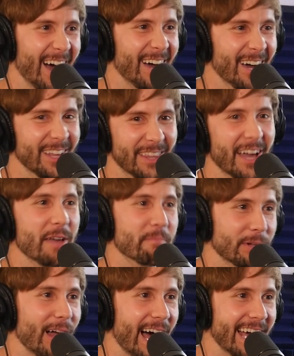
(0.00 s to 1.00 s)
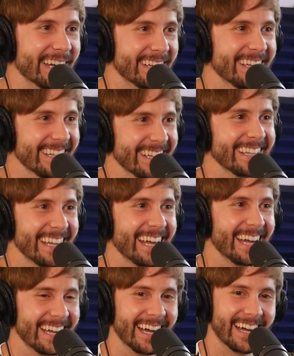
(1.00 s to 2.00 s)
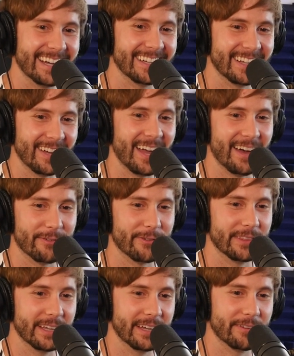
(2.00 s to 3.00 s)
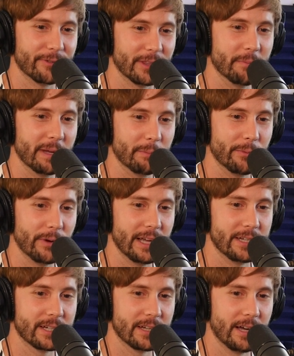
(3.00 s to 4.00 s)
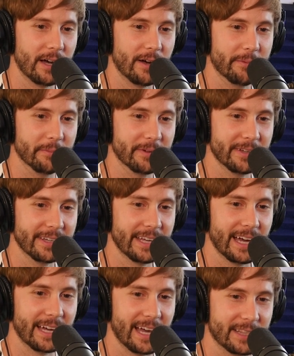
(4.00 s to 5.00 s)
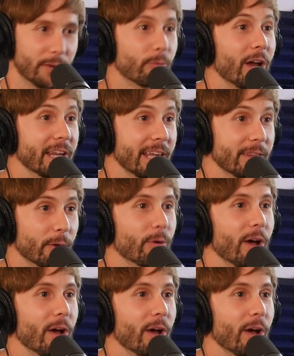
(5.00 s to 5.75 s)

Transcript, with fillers: yeah. the implied for an IMDb yeah, yeah, credit. Yeah, yeah, for the for the minimum wage. Yeah, um, yeah at the running the